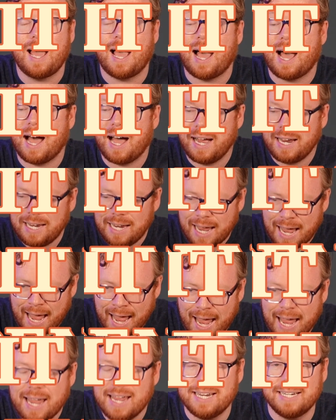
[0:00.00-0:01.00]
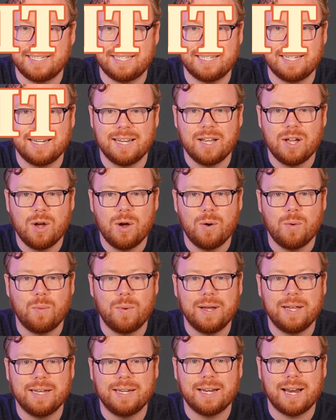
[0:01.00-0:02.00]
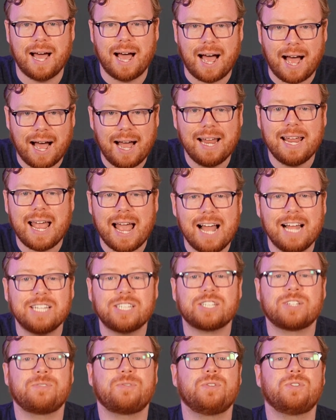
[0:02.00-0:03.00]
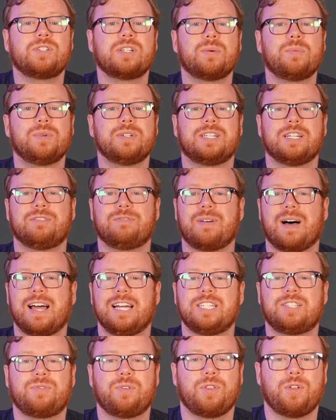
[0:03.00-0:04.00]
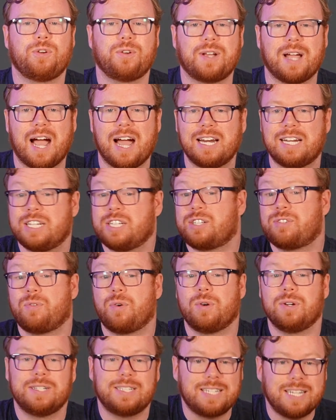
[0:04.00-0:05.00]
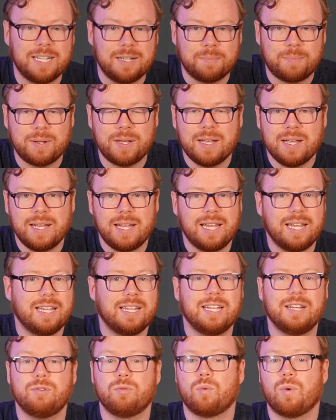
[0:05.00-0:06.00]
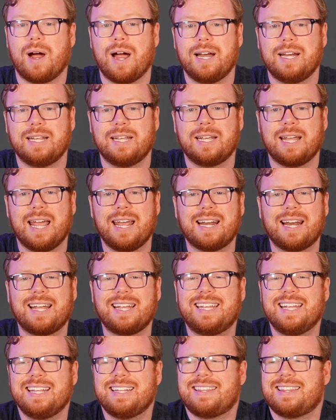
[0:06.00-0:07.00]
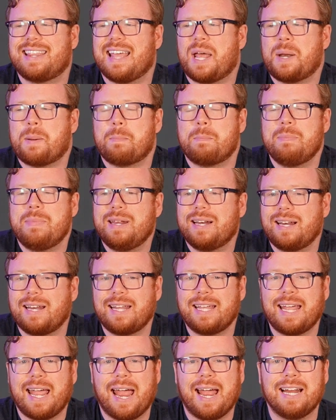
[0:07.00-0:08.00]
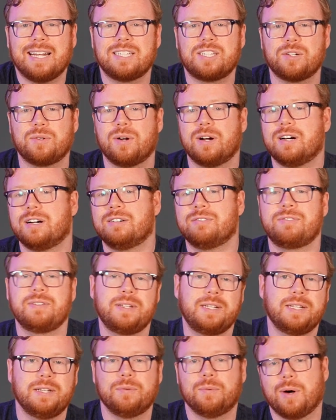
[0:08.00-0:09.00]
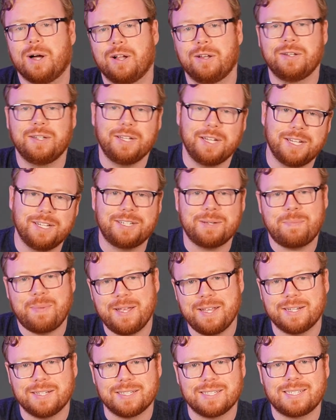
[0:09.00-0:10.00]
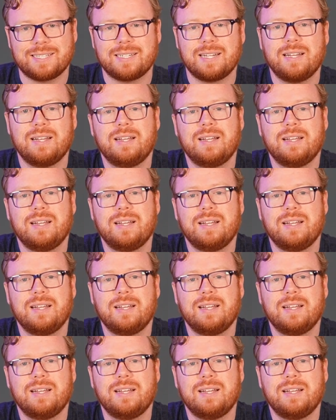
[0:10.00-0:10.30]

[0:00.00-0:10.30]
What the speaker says: I hate when I ask for someone's advice, for their guidance, for a tip in writing, and I get that middling answer of, well, it depends.